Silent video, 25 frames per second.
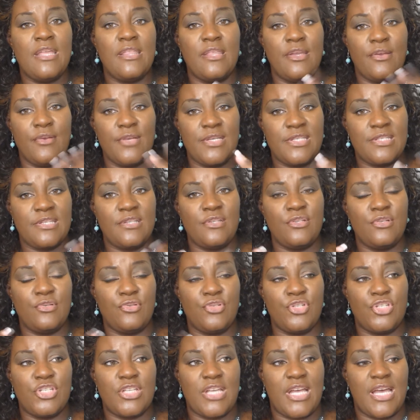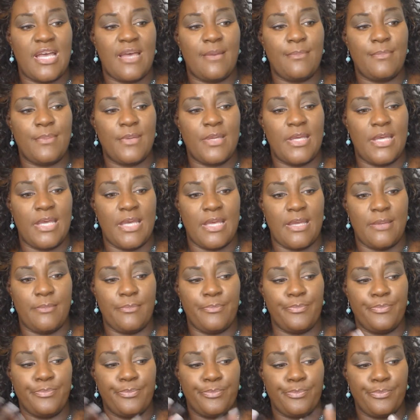There is a new shop.
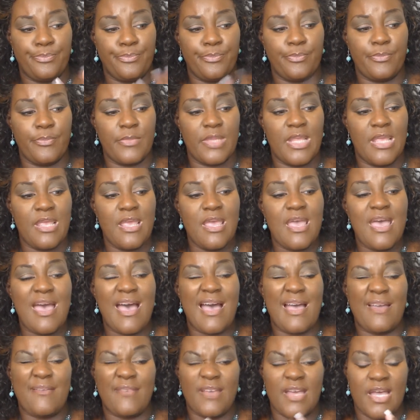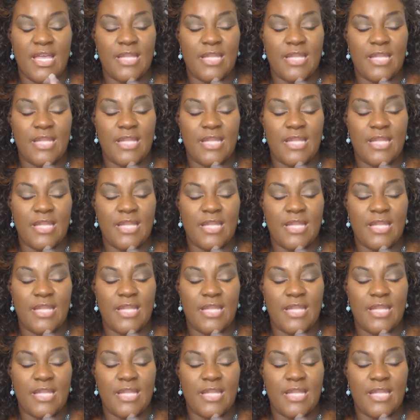I've